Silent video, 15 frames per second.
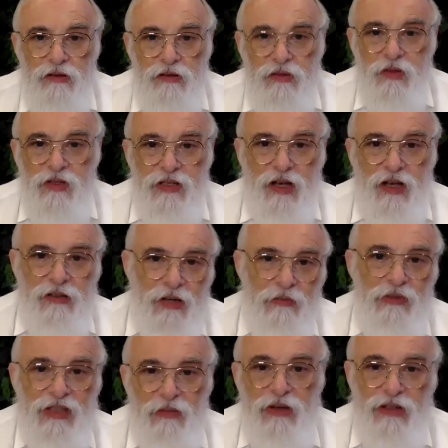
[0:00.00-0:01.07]
So it's not
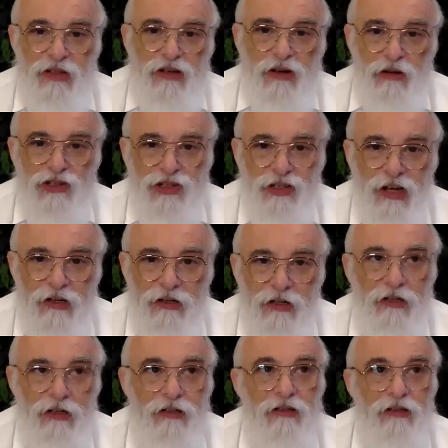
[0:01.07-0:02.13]
something to be
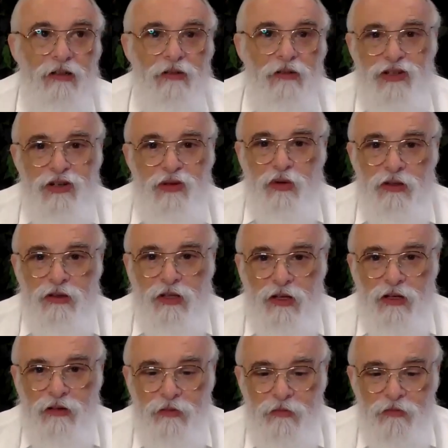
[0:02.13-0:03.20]
negotiated. I wish you weren't
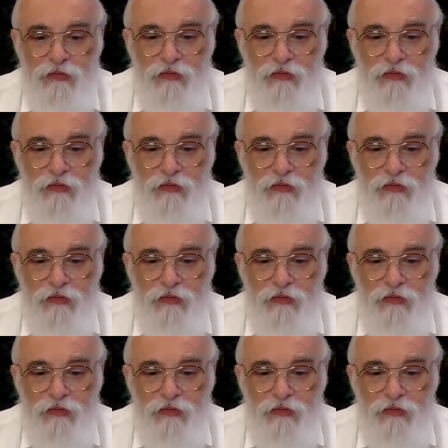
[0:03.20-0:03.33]
there.